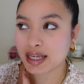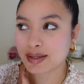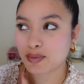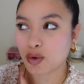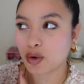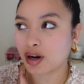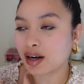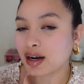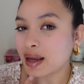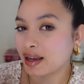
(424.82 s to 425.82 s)
is
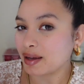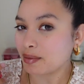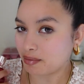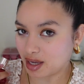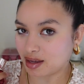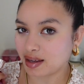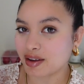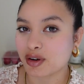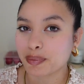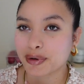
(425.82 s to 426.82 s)
more me.
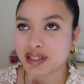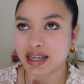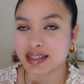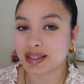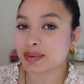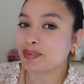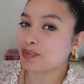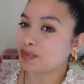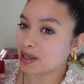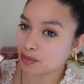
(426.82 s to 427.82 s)
It represents
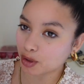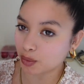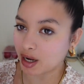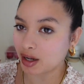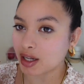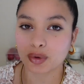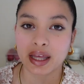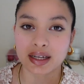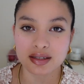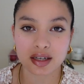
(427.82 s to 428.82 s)
me more well. Will
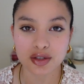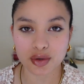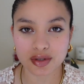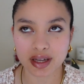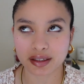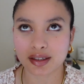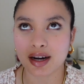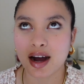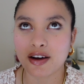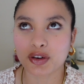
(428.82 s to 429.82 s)
I continue to use
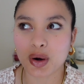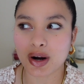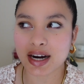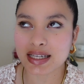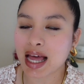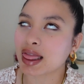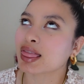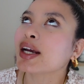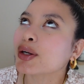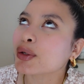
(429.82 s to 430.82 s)
Nectar? Of course. Hello.